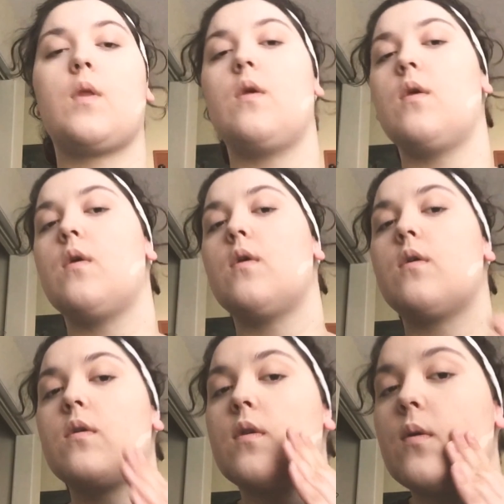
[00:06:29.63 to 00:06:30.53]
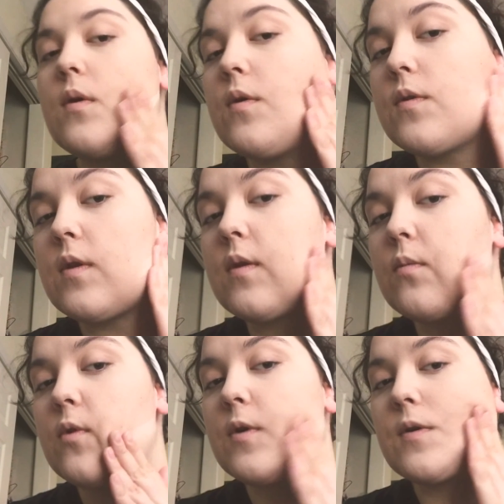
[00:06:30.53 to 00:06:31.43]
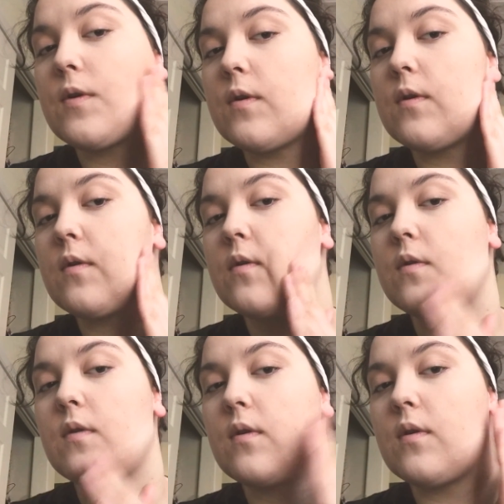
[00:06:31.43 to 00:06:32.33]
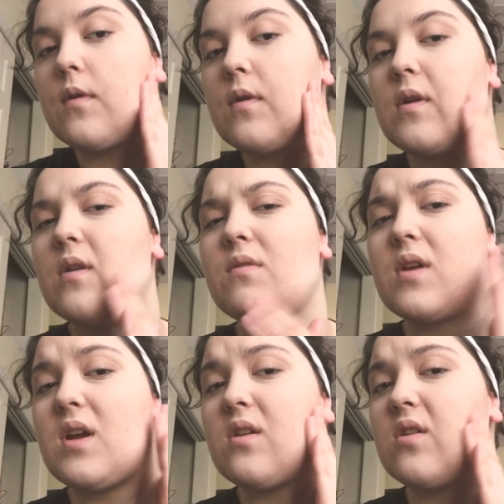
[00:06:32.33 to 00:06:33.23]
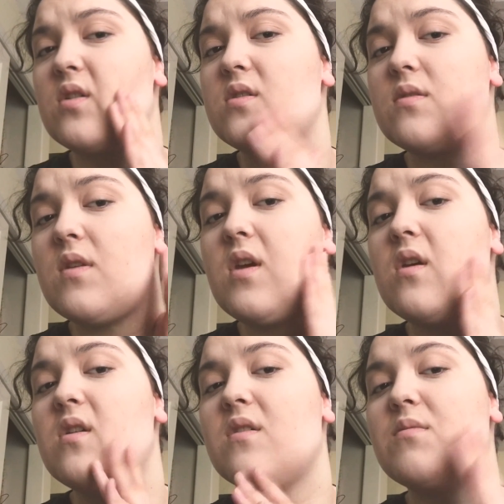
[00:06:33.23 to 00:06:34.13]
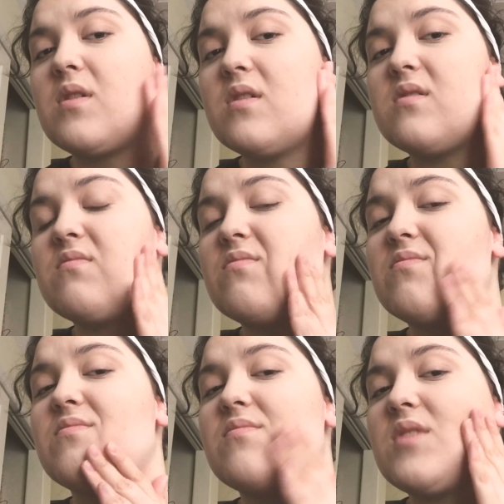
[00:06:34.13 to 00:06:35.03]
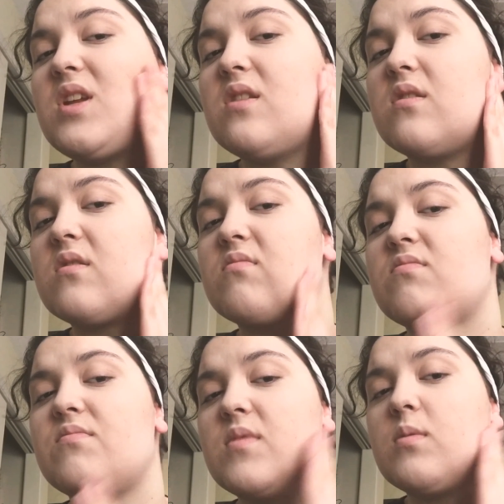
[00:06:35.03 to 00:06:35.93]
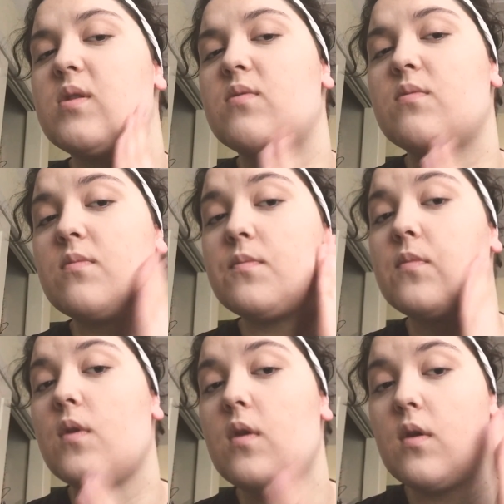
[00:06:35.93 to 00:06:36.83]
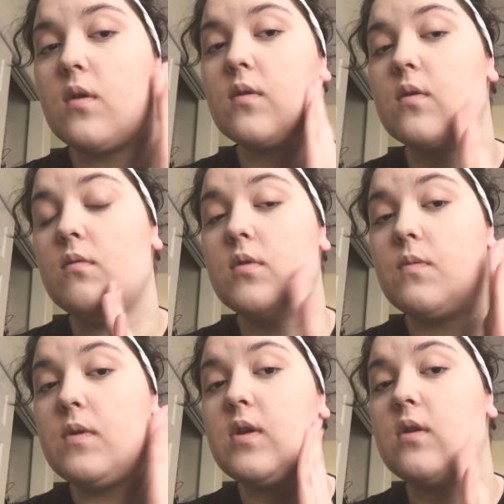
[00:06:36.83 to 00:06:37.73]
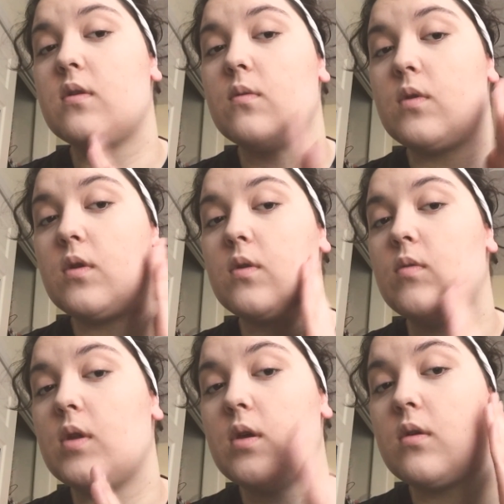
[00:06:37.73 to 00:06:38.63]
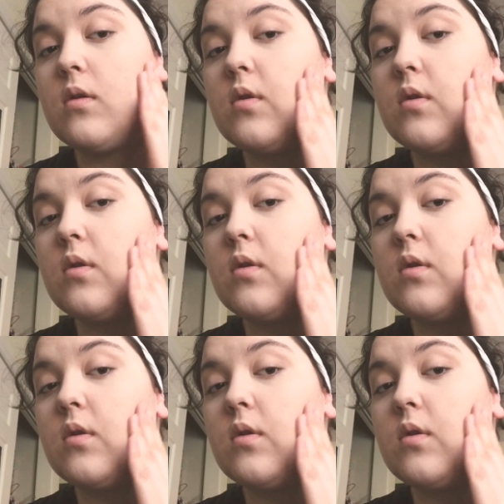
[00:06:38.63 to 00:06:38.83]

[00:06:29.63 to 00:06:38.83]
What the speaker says: So that way it's like more. It kind of hurts because I need that, but whatever. So just be gentle when you're doing that.